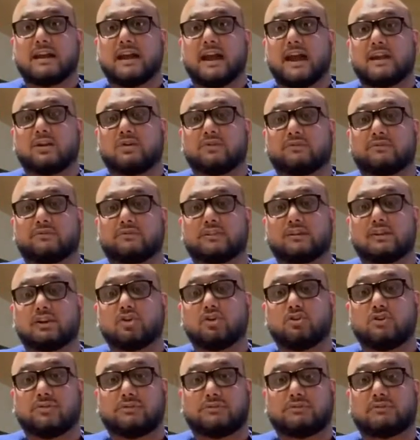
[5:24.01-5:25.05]
and obviously
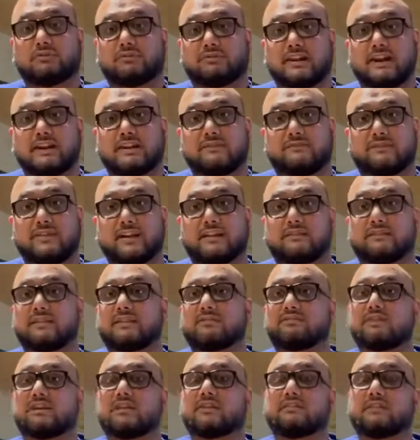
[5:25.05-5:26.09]
going through the side effects, see
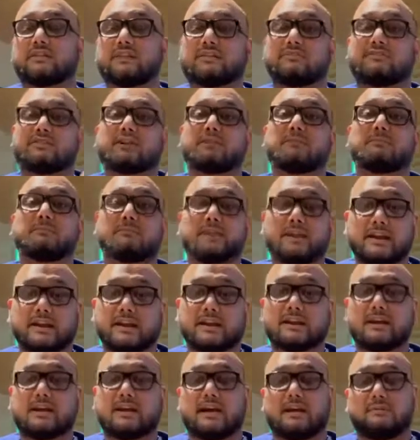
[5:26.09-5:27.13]
if there's a
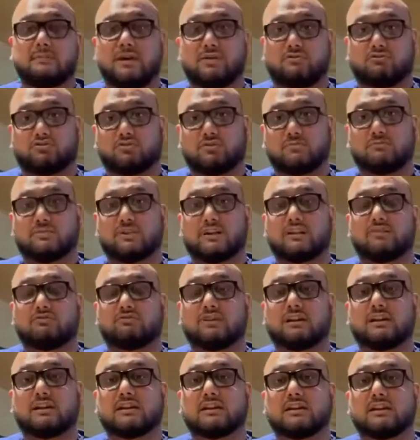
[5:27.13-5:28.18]
complaint about something
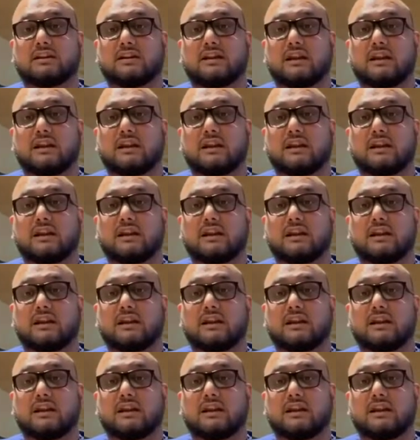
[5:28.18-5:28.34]
really.